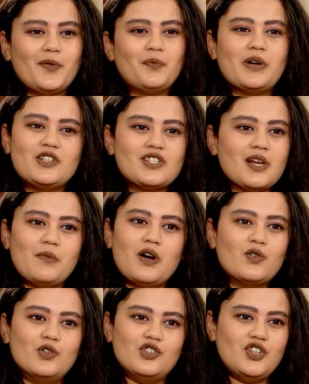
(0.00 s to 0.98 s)
But somehow
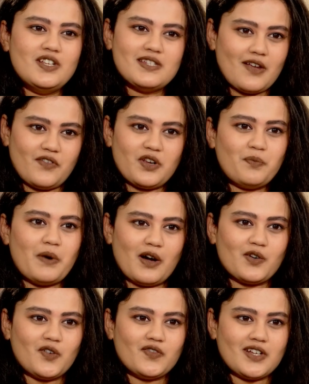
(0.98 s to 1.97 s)
Khushi is never a
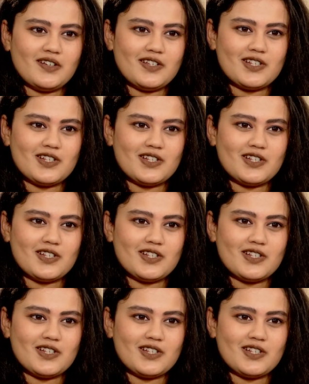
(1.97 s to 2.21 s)
part of that